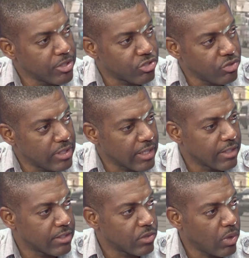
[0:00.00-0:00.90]
the street and
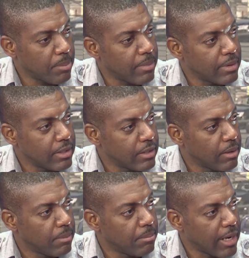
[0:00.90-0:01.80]
you saw a
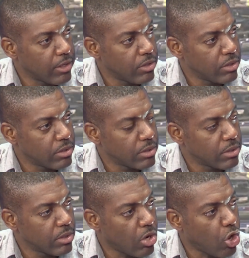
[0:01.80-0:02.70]
man
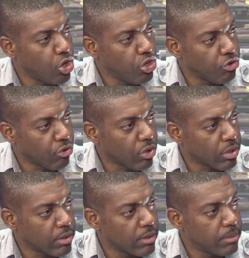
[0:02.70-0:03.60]
on the
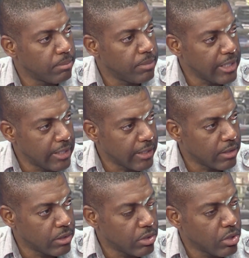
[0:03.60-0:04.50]
ground
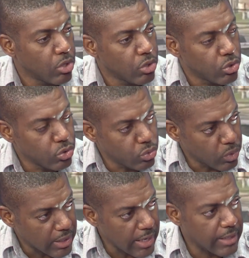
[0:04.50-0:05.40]
bleeding,
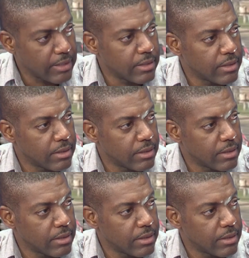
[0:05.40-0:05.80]
you can